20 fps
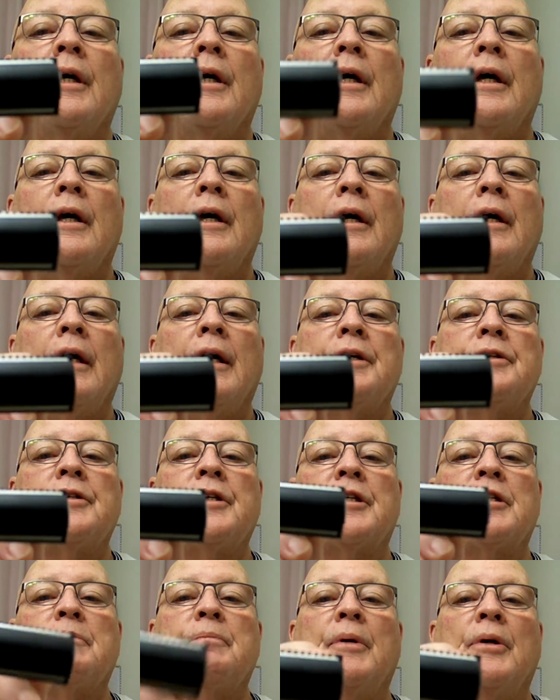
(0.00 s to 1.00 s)
Has
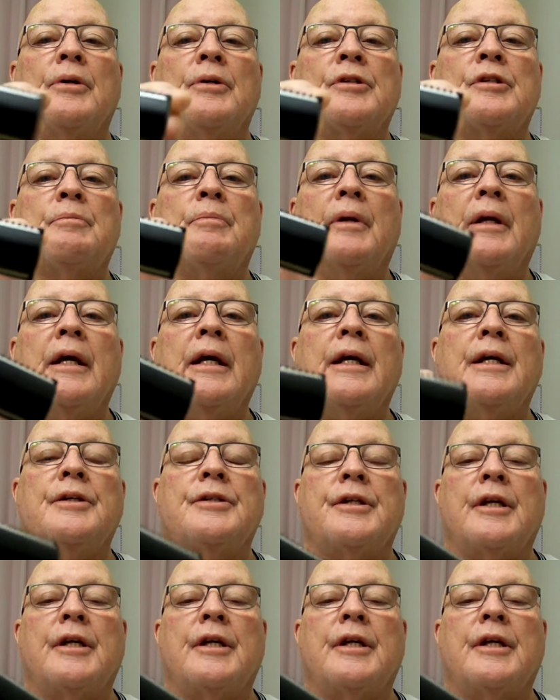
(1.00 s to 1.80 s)
exposed blades,